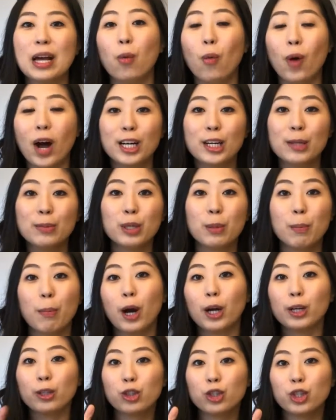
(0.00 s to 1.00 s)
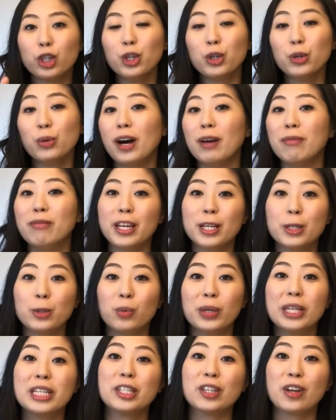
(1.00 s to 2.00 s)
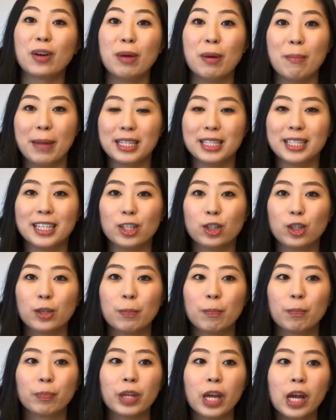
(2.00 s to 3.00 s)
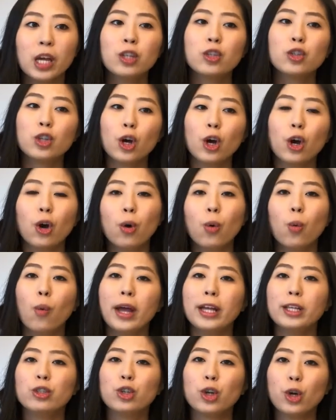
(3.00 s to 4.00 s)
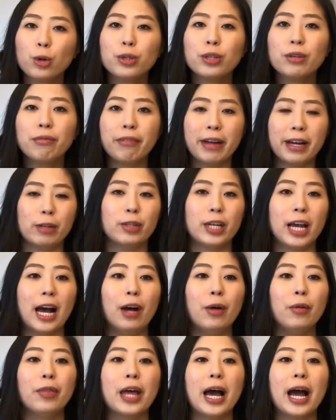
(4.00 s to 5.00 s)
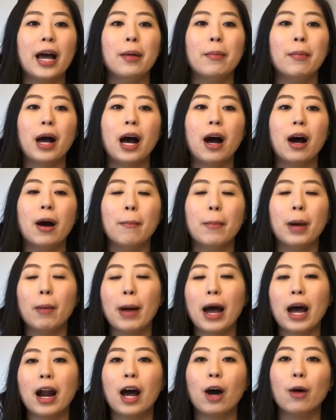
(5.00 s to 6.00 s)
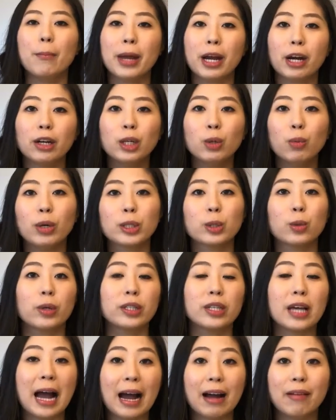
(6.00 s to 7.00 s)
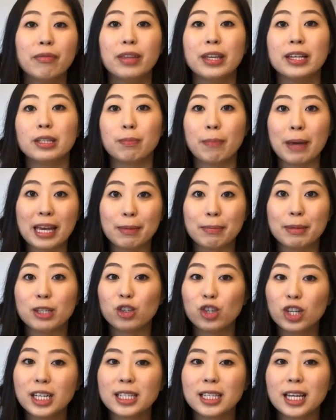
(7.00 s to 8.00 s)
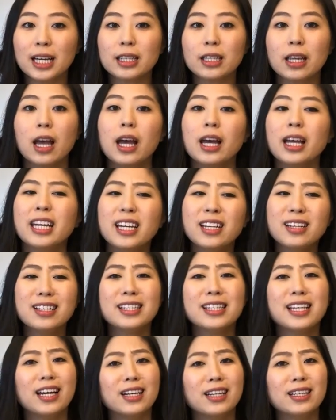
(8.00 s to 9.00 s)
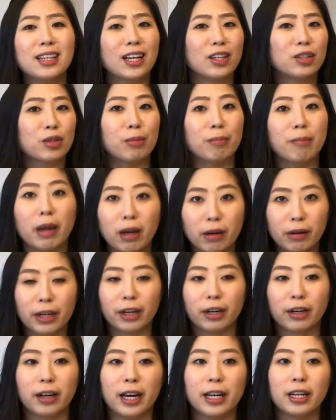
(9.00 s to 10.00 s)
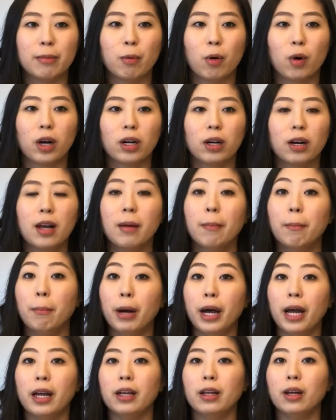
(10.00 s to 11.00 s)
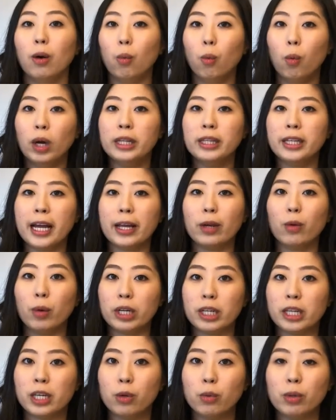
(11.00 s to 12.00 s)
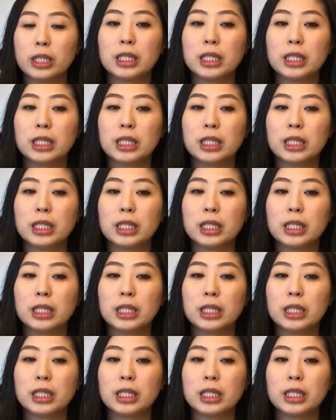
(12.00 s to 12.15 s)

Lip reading: welcome to part two of this week's sermon message. So when Joseph found out that about how Mary was going to have this baby Jesus, he decided not to marry her anymore. But one night when he was